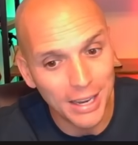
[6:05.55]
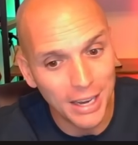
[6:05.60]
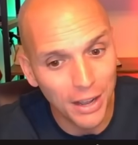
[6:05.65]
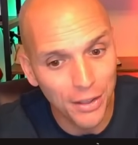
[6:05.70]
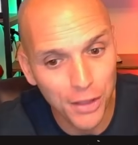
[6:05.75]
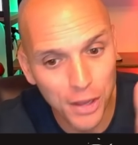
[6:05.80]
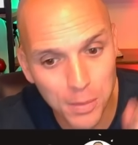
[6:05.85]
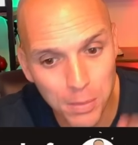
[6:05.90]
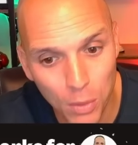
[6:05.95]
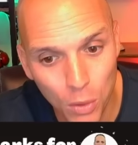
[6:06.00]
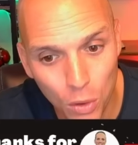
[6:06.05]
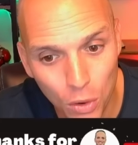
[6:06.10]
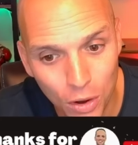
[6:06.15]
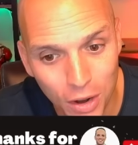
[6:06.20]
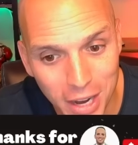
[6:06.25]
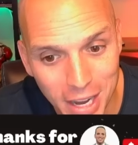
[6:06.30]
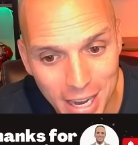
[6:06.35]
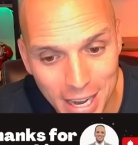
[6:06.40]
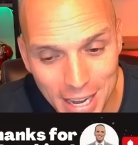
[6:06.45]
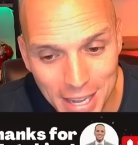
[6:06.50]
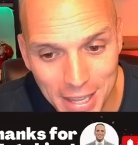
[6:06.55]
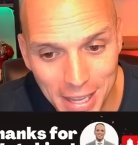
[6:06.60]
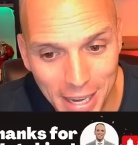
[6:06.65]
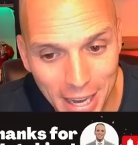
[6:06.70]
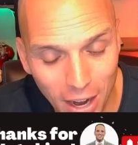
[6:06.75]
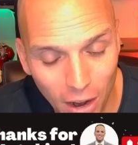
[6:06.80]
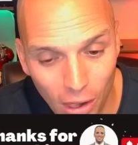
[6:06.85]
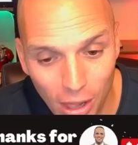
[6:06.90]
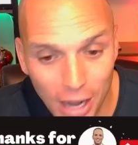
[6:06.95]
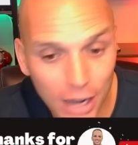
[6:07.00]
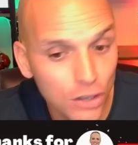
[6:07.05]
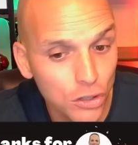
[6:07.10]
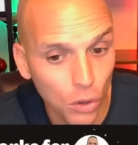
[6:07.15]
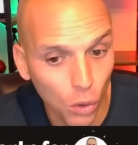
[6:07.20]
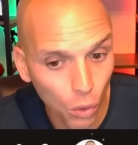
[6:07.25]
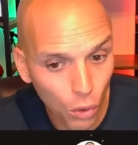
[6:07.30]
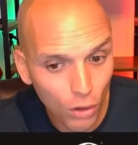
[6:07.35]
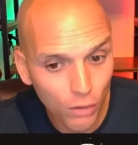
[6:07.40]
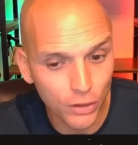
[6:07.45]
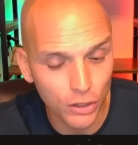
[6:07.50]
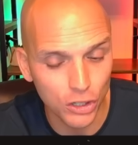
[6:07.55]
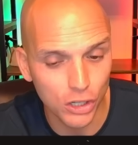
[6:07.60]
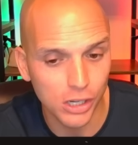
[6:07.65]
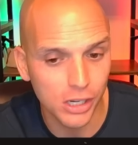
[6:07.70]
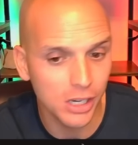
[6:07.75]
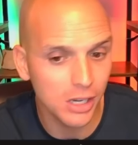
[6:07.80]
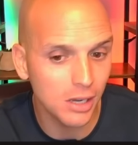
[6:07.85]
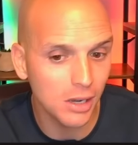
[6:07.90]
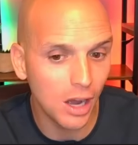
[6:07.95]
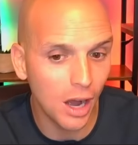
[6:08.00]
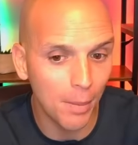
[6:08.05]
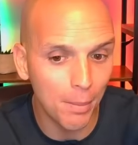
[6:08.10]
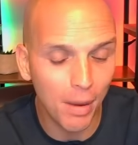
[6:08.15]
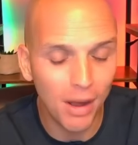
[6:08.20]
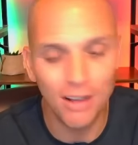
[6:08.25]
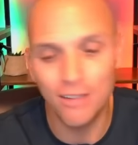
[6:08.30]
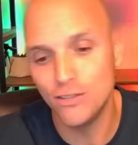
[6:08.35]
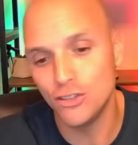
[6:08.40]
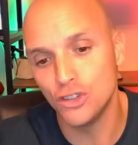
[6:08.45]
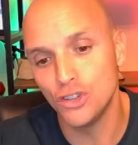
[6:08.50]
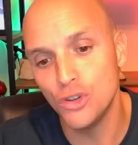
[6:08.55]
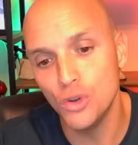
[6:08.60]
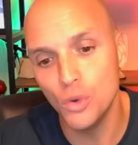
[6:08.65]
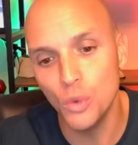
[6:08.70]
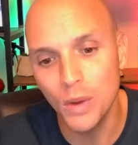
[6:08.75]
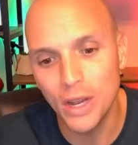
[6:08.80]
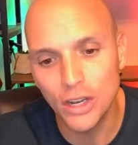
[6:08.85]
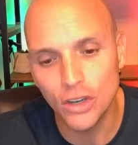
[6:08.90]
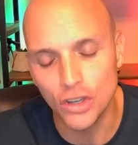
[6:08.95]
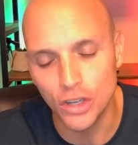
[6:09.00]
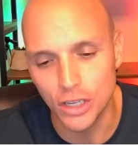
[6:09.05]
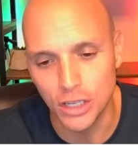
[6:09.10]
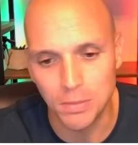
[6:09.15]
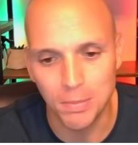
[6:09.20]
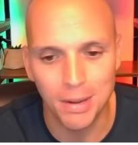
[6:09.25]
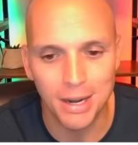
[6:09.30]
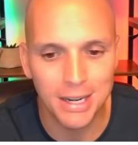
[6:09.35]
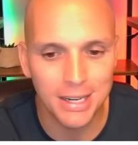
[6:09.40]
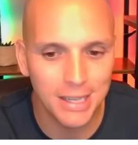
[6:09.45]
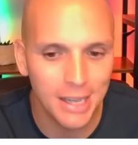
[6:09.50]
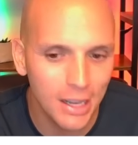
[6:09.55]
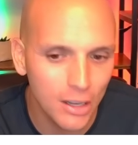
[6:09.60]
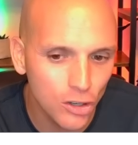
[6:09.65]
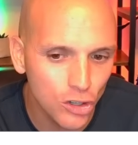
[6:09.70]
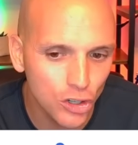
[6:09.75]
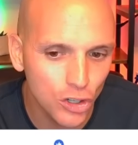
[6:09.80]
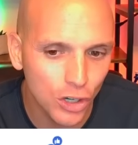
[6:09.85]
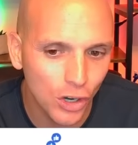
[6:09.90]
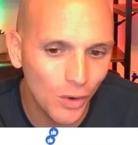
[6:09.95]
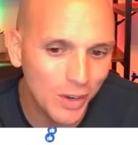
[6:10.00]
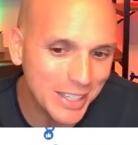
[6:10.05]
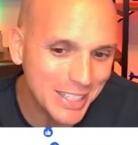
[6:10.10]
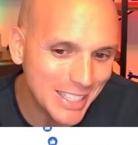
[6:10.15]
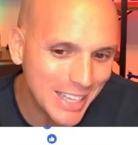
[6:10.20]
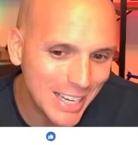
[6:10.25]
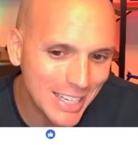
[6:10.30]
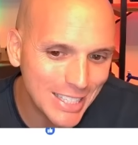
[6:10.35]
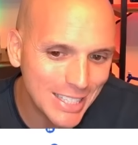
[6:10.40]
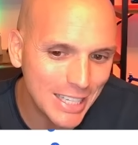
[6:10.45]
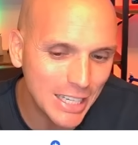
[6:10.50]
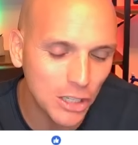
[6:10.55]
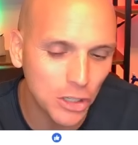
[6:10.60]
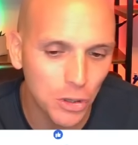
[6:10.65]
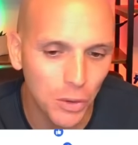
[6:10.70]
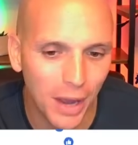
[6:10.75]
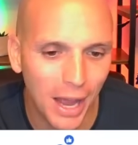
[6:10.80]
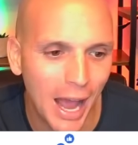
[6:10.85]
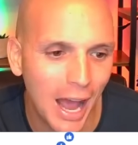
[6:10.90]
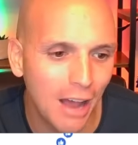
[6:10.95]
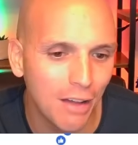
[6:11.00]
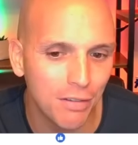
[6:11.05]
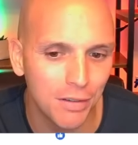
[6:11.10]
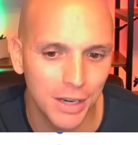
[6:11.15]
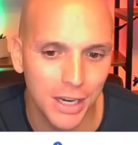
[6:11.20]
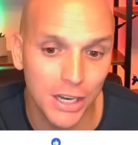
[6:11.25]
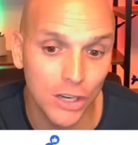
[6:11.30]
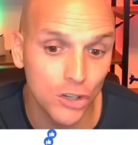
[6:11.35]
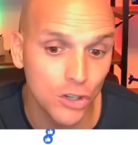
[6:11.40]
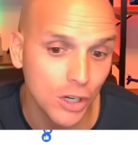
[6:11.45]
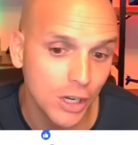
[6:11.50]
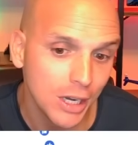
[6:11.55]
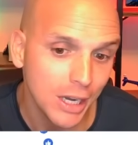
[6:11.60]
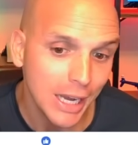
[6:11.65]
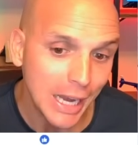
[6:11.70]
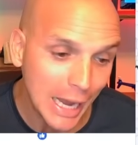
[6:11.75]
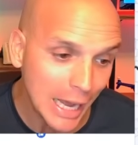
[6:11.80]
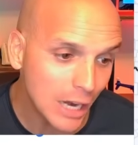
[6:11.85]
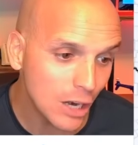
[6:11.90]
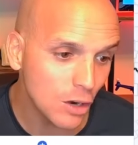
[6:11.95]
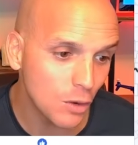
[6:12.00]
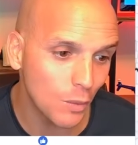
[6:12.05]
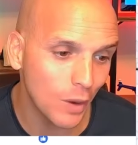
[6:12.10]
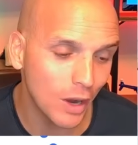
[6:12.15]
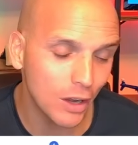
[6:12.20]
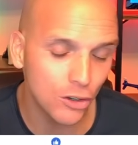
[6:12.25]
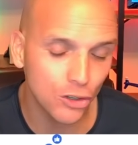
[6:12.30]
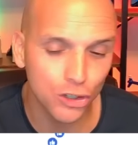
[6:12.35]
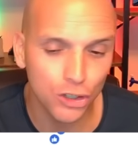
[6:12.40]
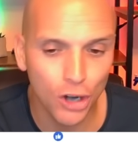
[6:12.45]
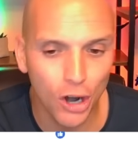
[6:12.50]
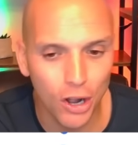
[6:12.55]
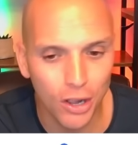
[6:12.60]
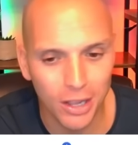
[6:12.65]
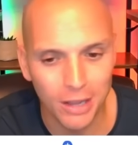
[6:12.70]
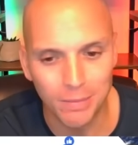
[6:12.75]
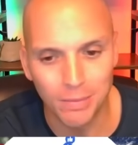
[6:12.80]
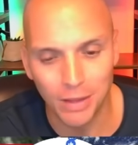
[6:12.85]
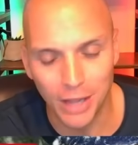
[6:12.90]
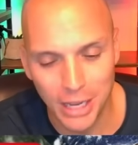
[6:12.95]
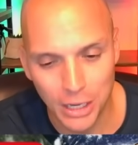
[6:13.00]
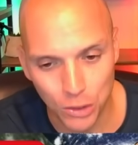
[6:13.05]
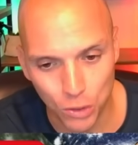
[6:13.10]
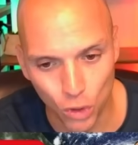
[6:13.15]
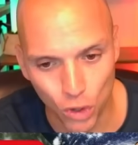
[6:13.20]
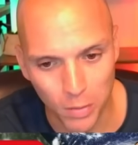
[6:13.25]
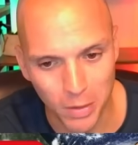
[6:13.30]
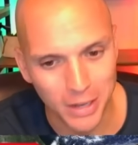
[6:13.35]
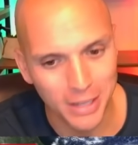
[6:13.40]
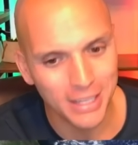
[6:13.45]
Nothing more in the Carolinas or Virginia above 2 inches, but it does show a dusting to a half an inch in and around Charlotte, Lake Norman.